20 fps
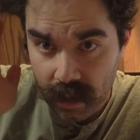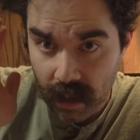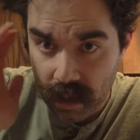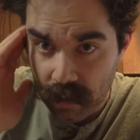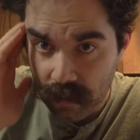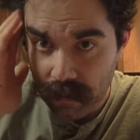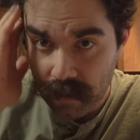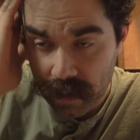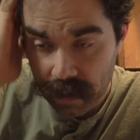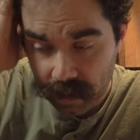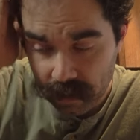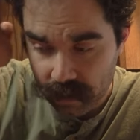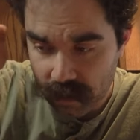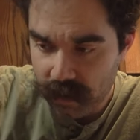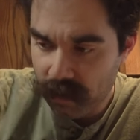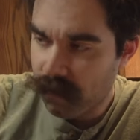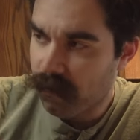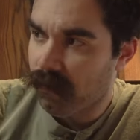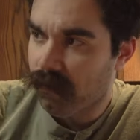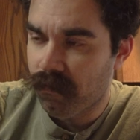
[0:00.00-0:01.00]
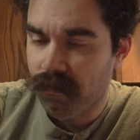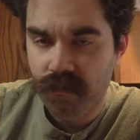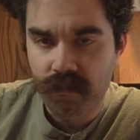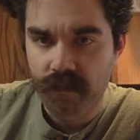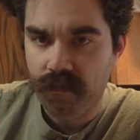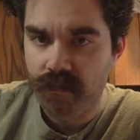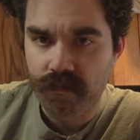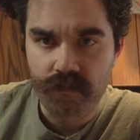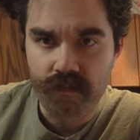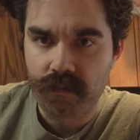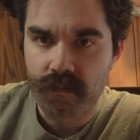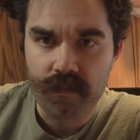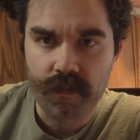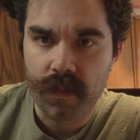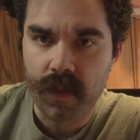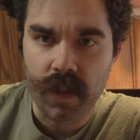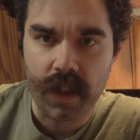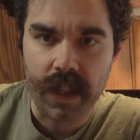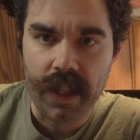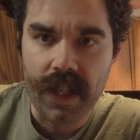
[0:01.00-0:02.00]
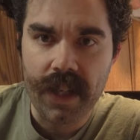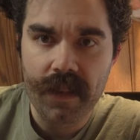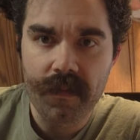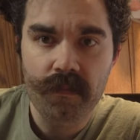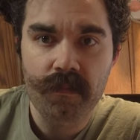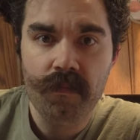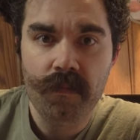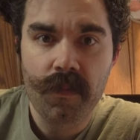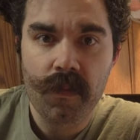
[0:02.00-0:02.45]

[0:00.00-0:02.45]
it feels clean,